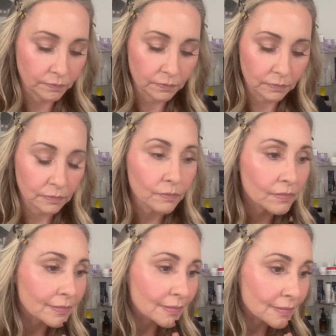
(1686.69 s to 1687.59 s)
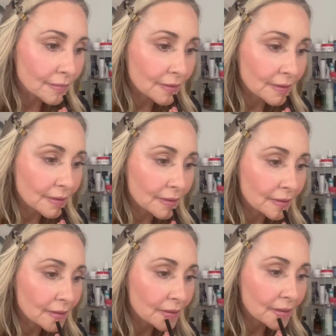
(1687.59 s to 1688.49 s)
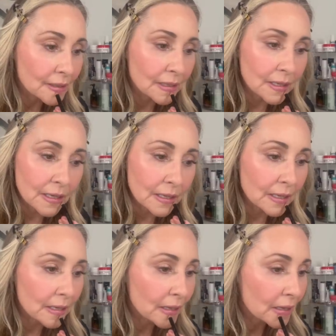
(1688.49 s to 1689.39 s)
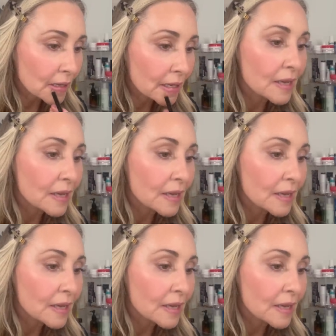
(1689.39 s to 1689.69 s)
[no speech]